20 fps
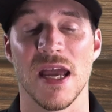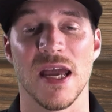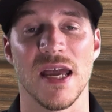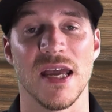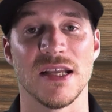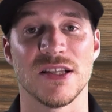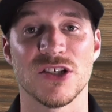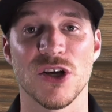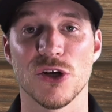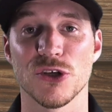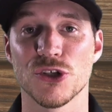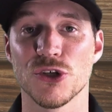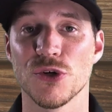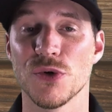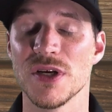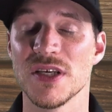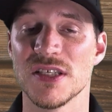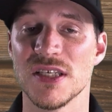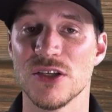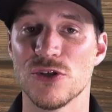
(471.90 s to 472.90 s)
It's also
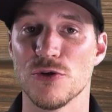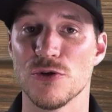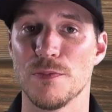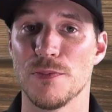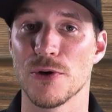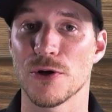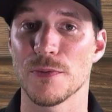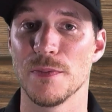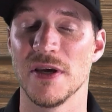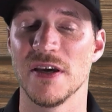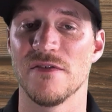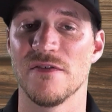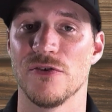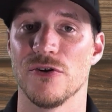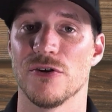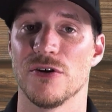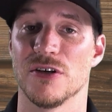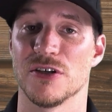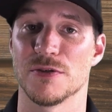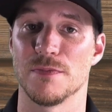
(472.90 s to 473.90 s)
easy to book me if
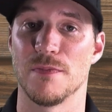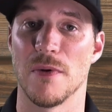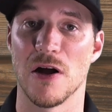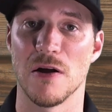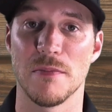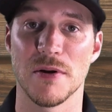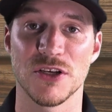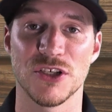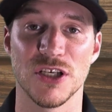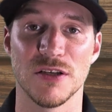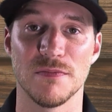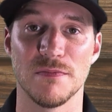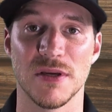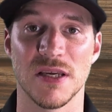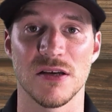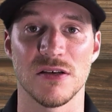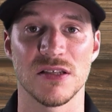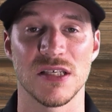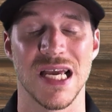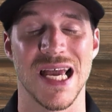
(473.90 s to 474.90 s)
you're on a small budget
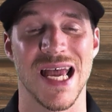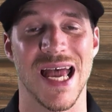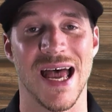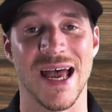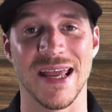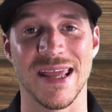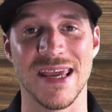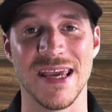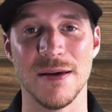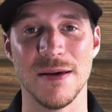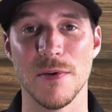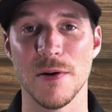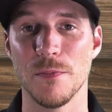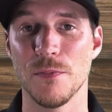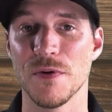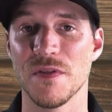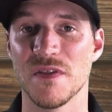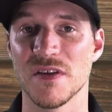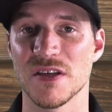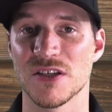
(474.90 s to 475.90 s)
because I came up
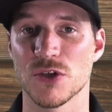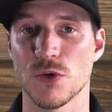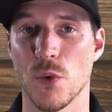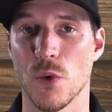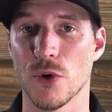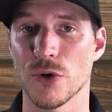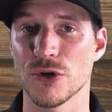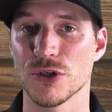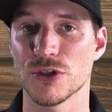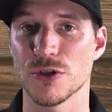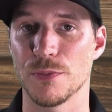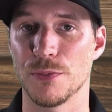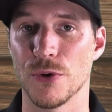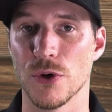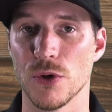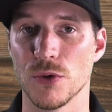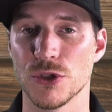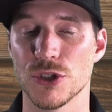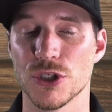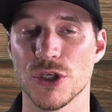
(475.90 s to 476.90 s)
with this quarters
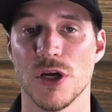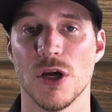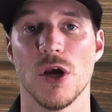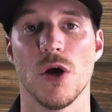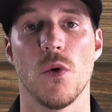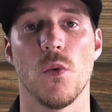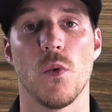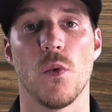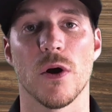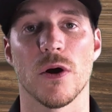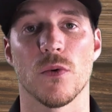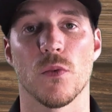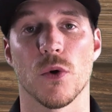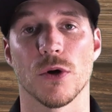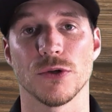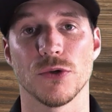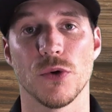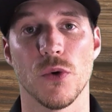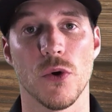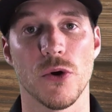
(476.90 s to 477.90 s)
approach where
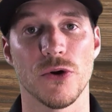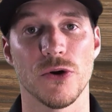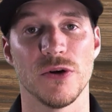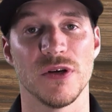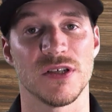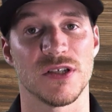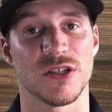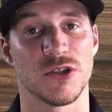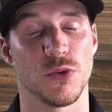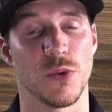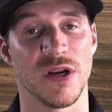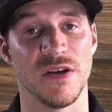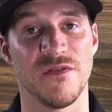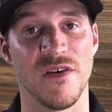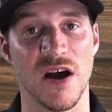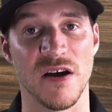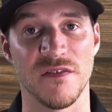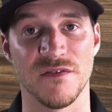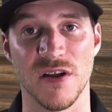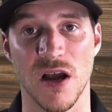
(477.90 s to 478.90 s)
one quarter is
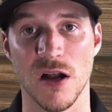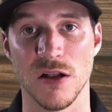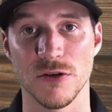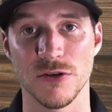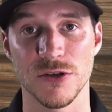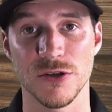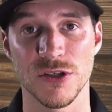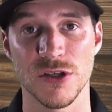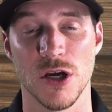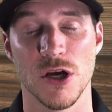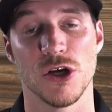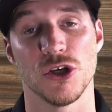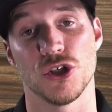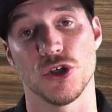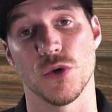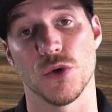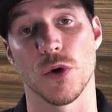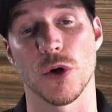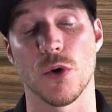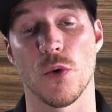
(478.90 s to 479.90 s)
$25,
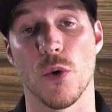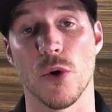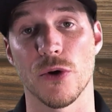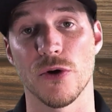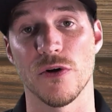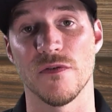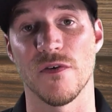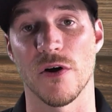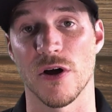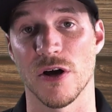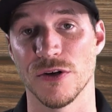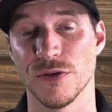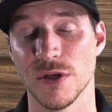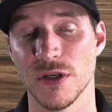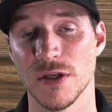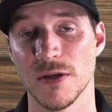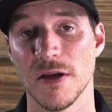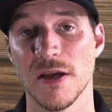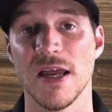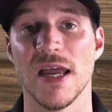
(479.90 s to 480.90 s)
so a quarter of a
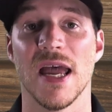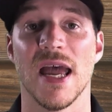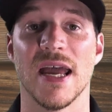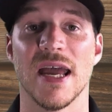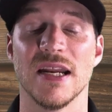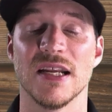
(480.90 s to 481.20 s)
100, and